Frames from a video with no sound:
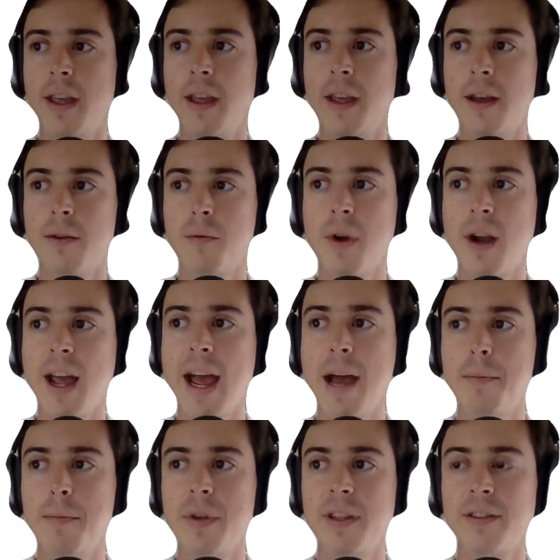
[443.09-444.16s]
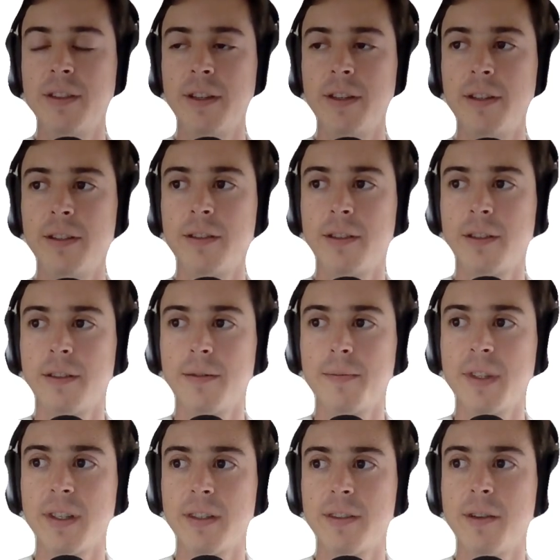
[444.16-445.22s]
And what happens is
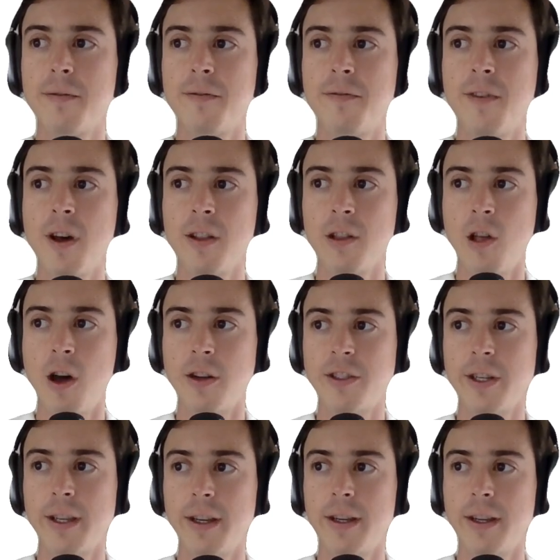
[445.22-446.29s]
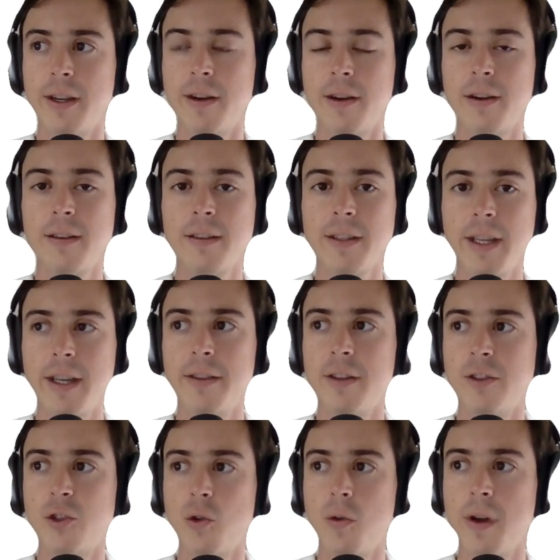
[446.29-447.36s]
some fun logic in here in
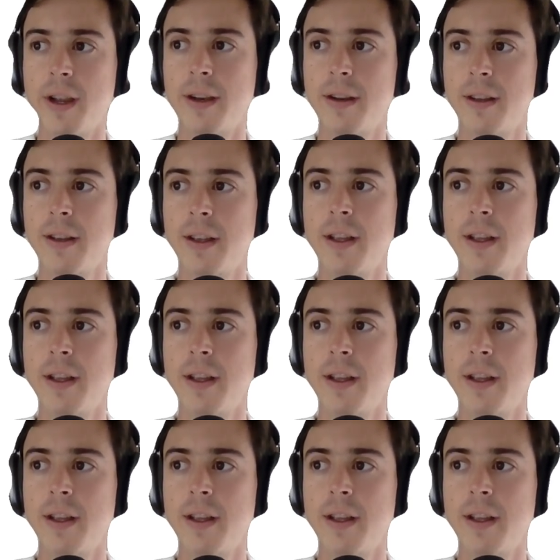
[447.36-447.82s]
the join.